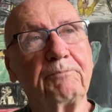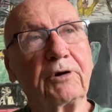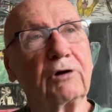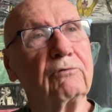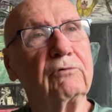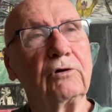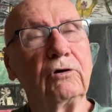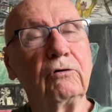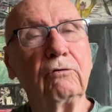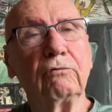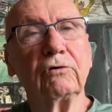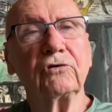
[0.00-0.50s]

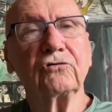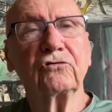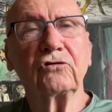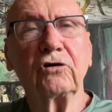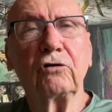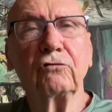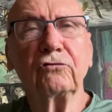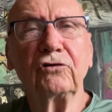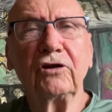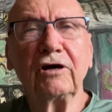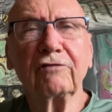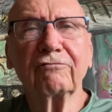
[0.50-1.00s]
Peru was
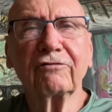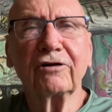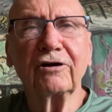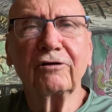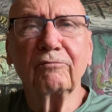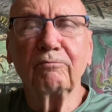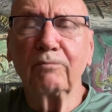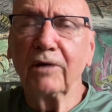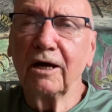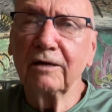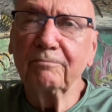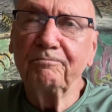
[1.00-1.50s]
so
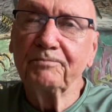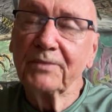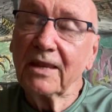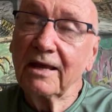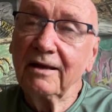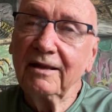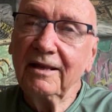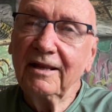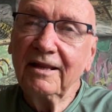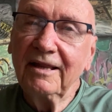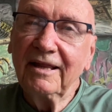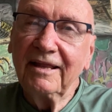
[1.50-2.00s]
different, but
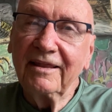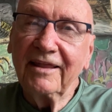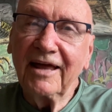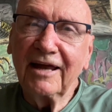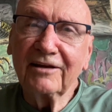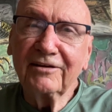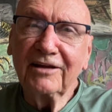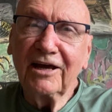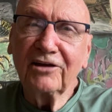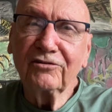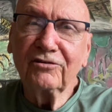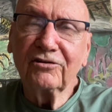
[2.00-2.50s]

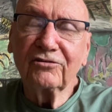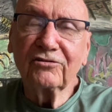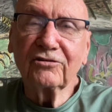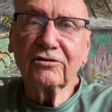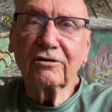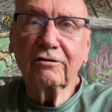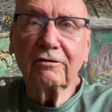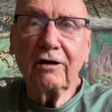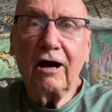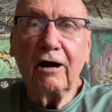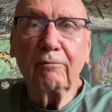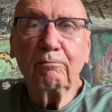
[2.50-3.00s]
that doesn't
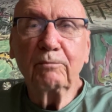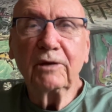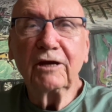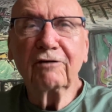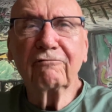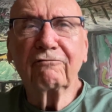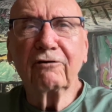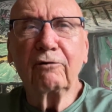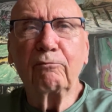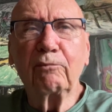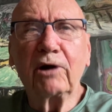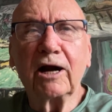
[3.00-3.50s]
stop
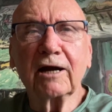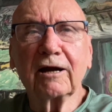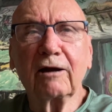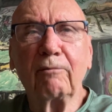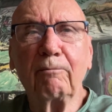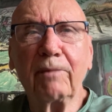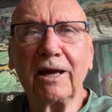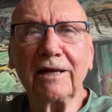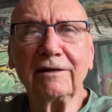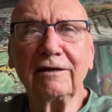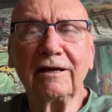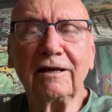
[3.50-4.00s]
me from
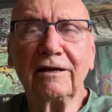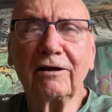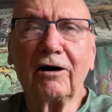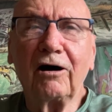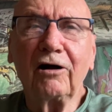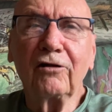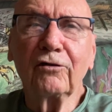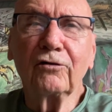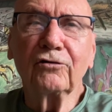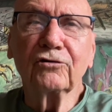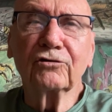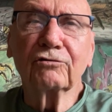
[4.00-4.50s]
recommending
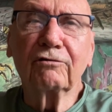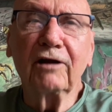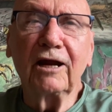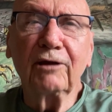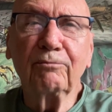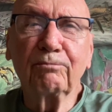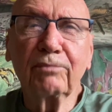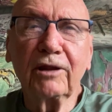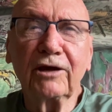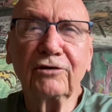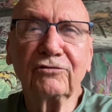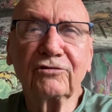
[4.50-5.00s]
all those
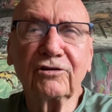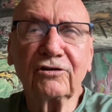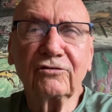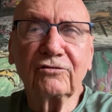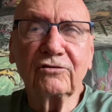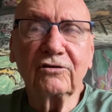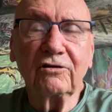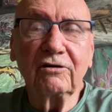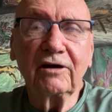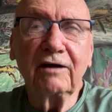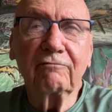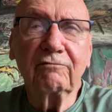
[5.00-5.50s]
great
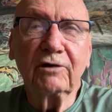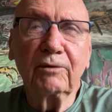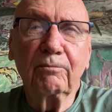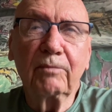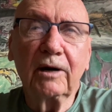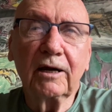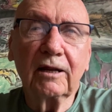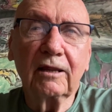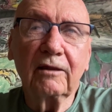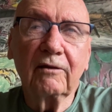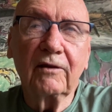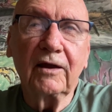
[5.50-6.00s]
places to
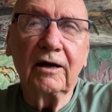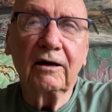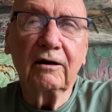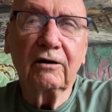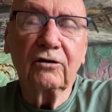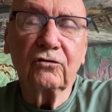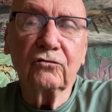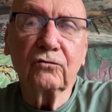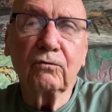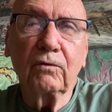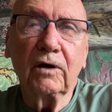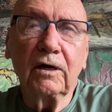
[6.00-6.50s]
everybody
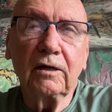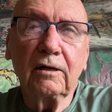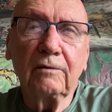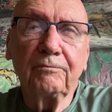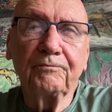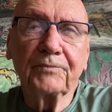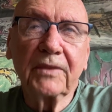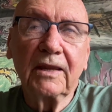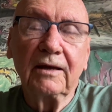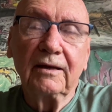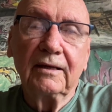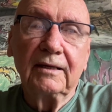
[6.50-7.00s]
there as
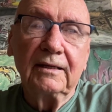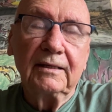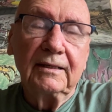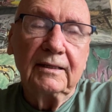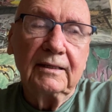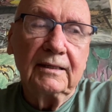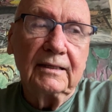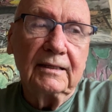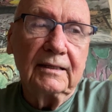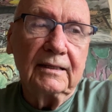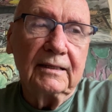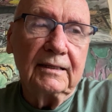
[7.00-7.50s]
well.
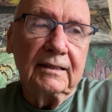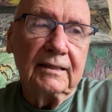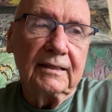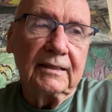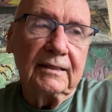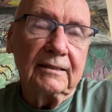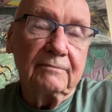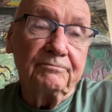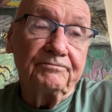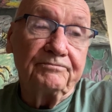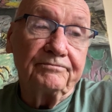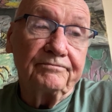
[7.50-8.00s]

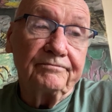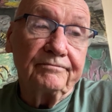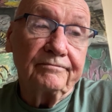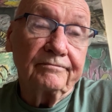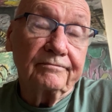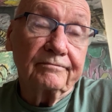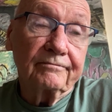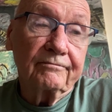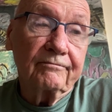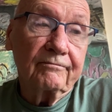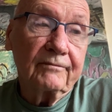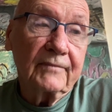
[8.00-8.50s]

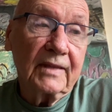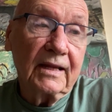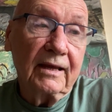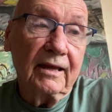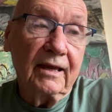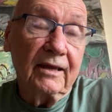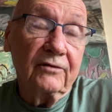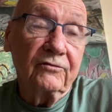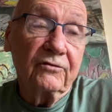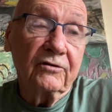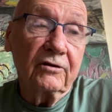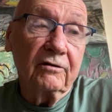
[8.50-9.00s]

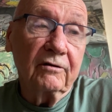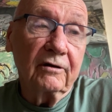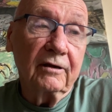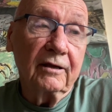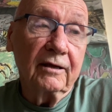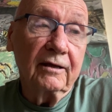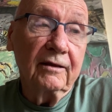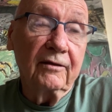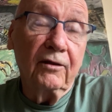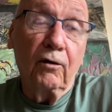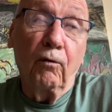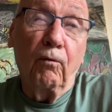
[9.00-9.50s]
And
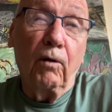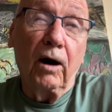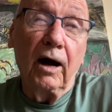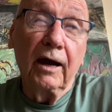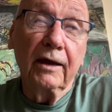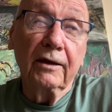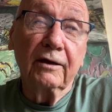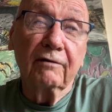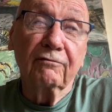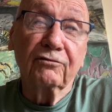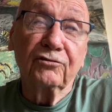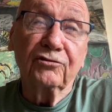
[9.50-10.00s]
certainly in the
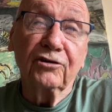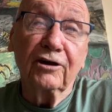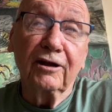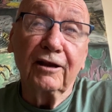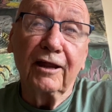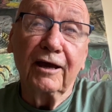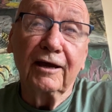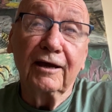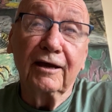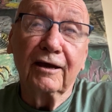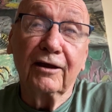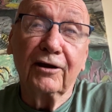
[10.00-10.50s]
wine of
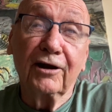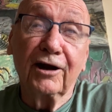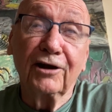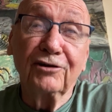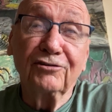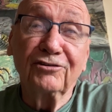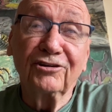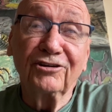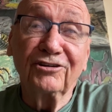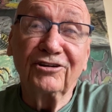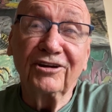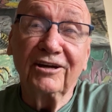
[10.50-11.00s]
Chile and
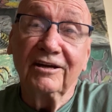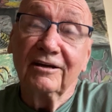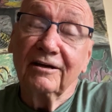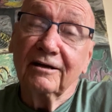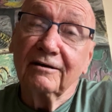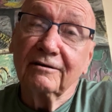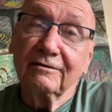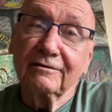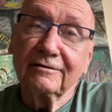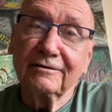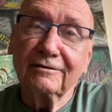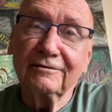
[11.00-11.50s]

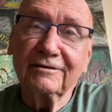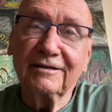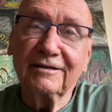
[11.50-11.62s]
Argentina,